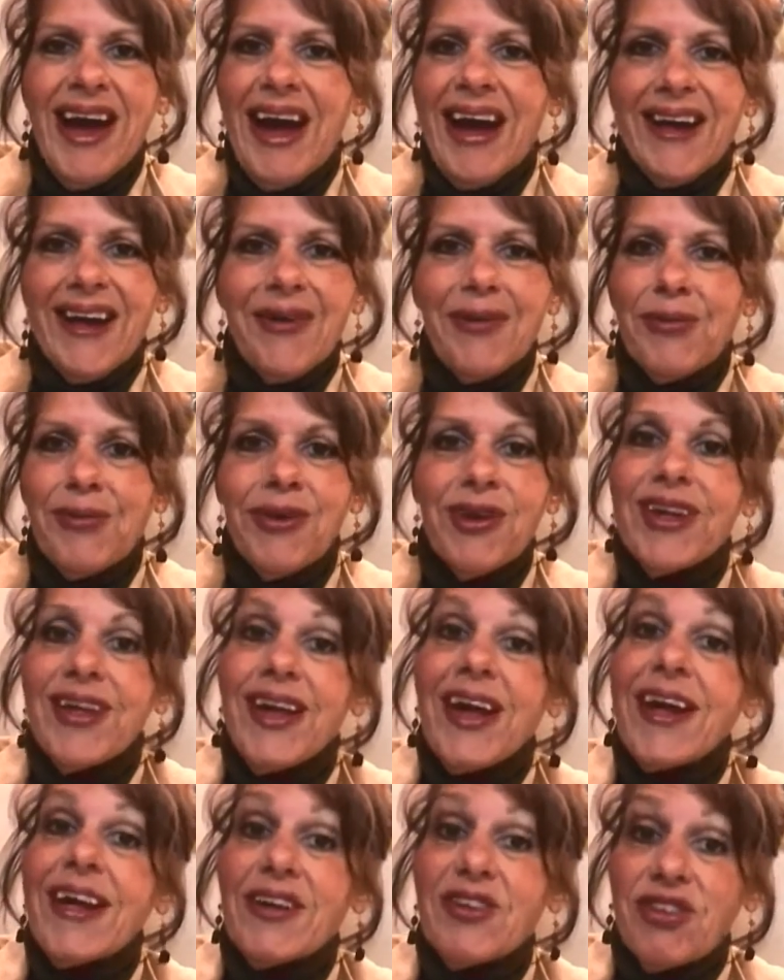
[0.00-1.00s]
I don't really
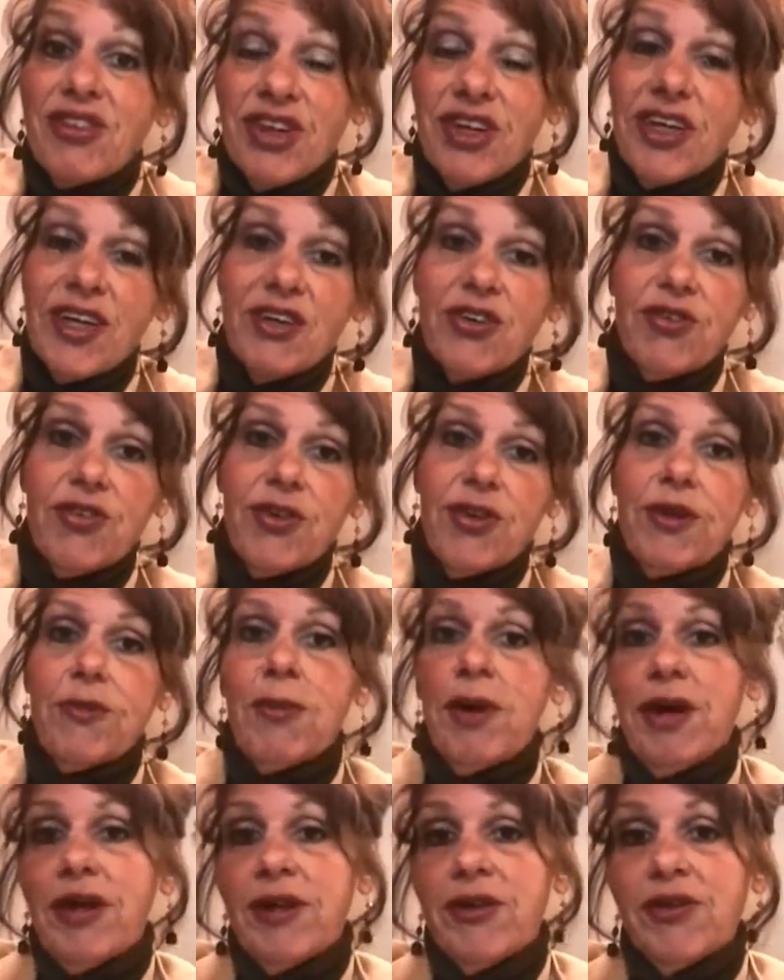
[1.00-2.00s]
like change very
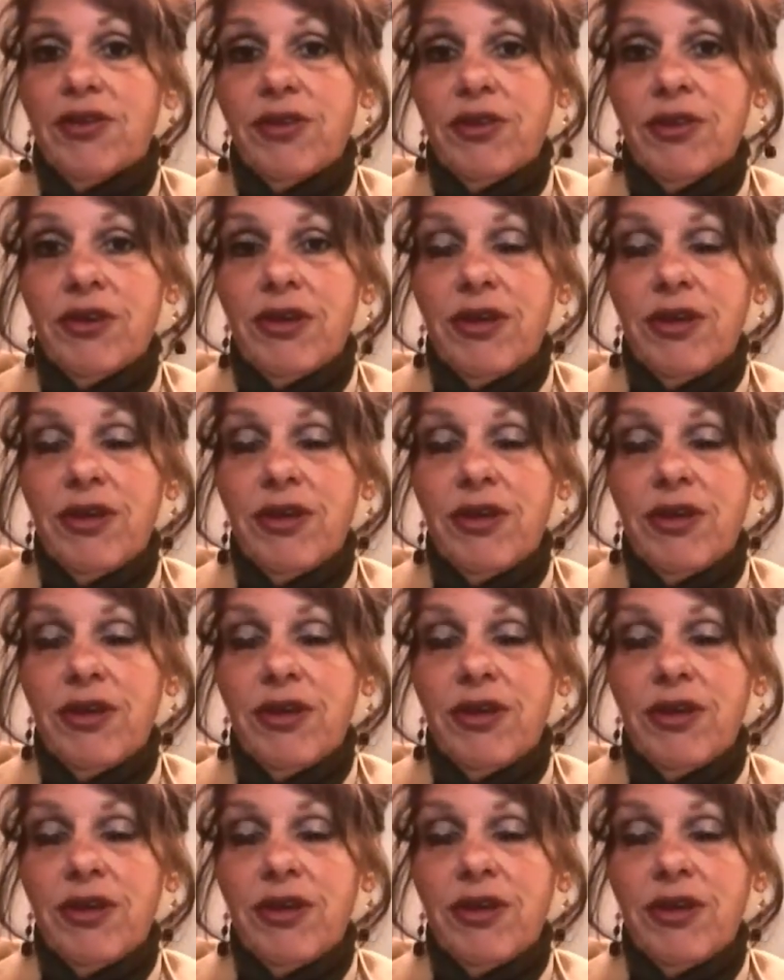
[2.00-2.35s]
much.